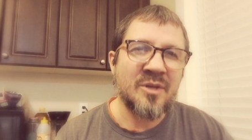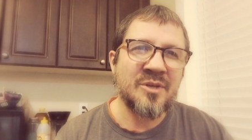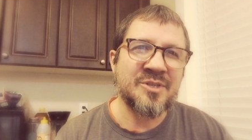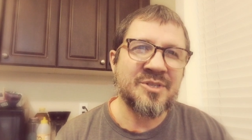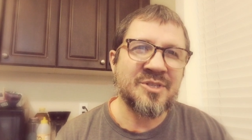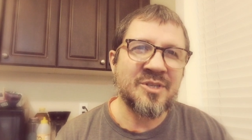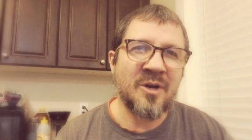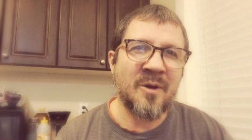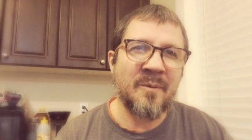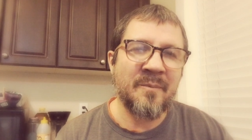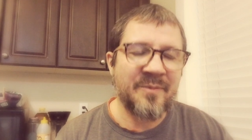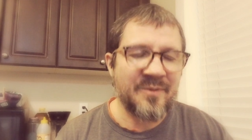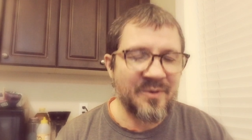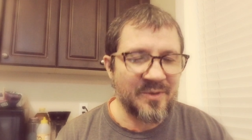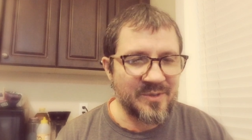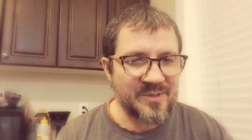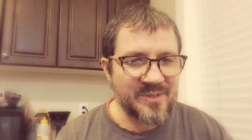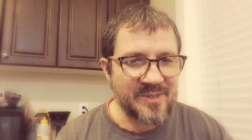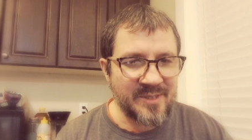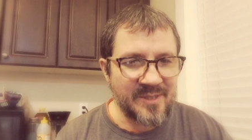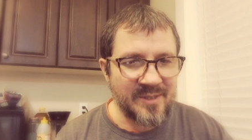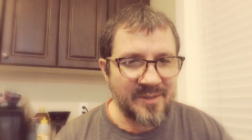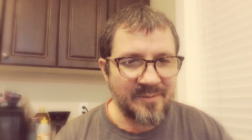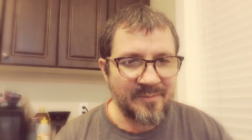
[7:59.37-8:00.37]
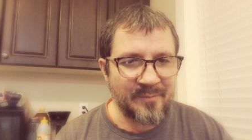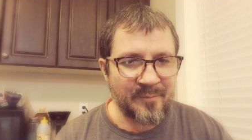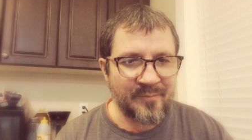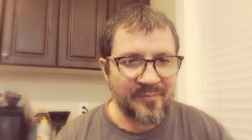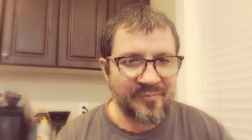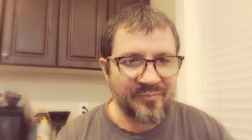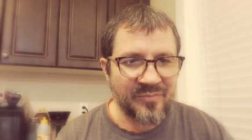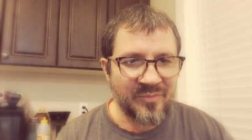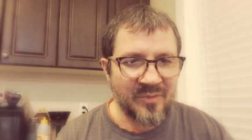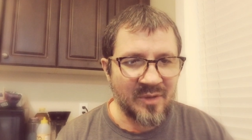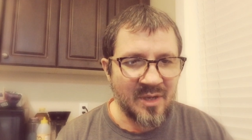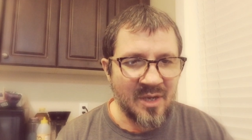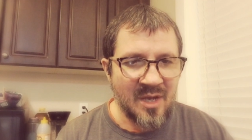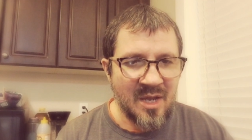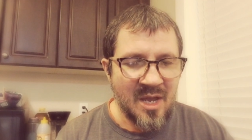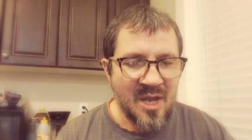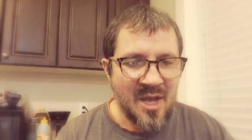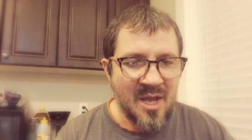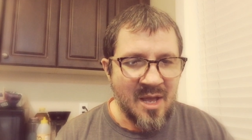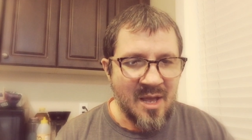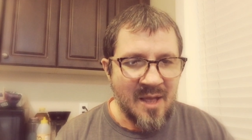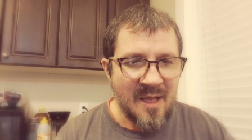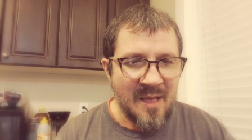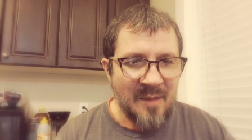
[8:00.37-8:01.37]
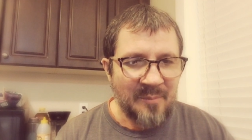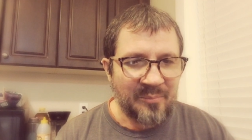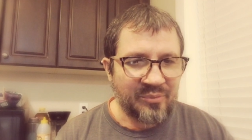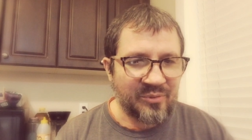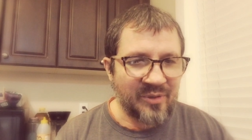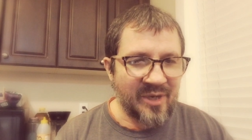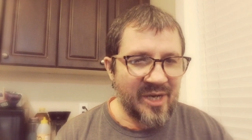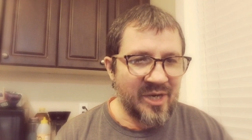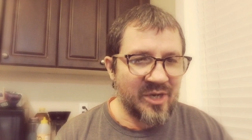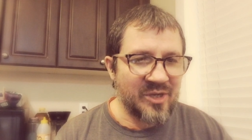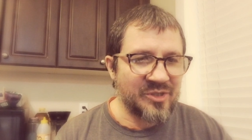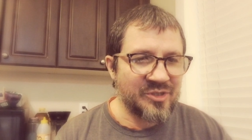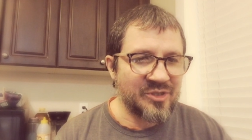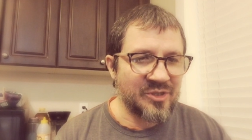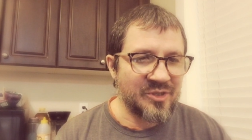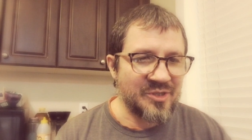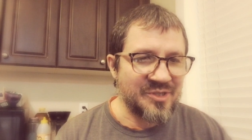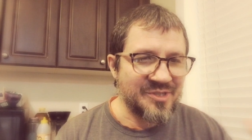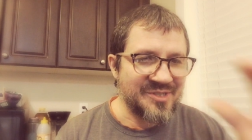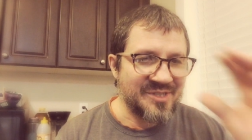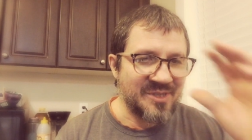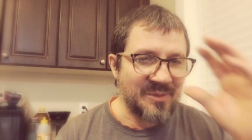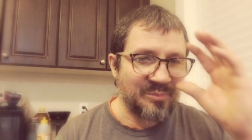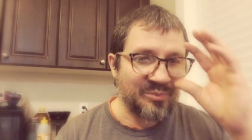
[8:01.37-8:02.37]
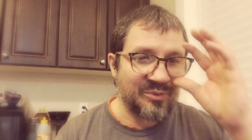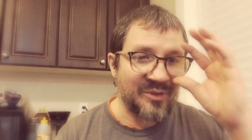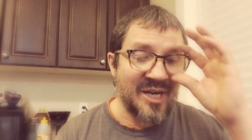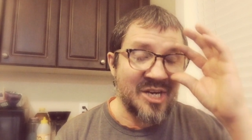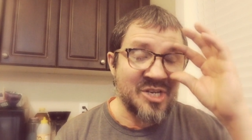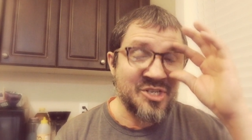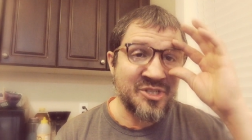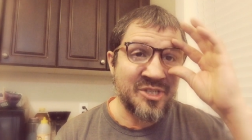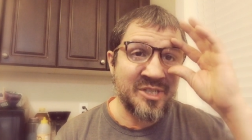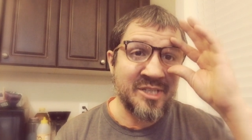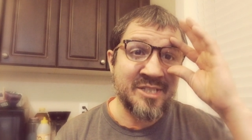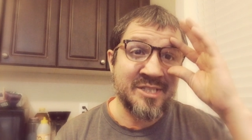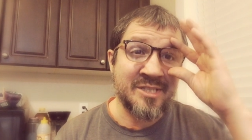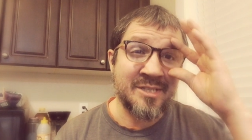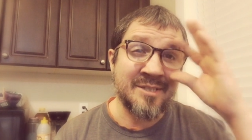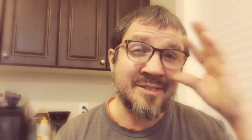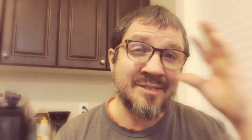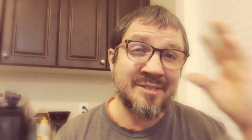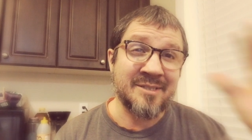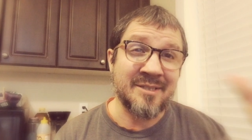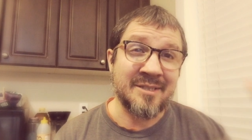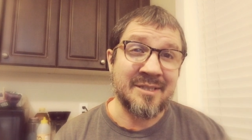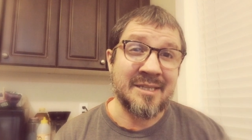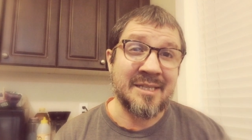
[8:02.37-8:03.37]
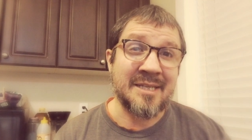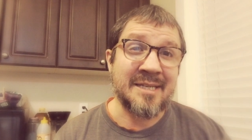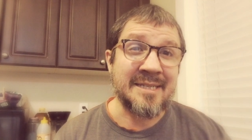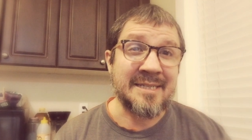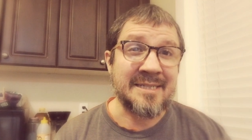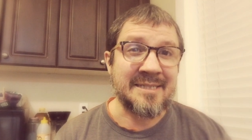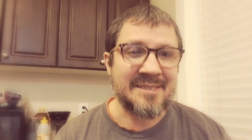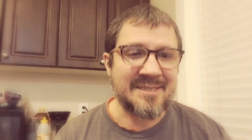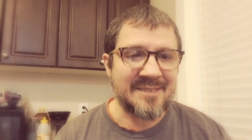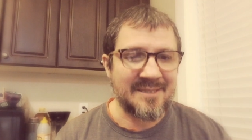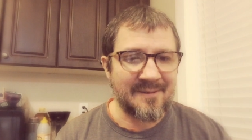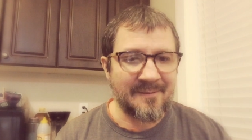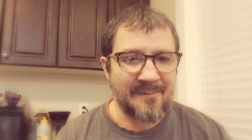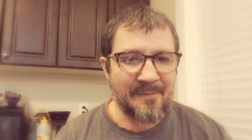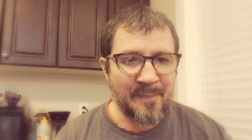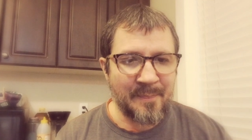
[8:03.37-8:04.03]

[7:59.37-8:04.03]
Psalm 13 Prayer turns depression into delight.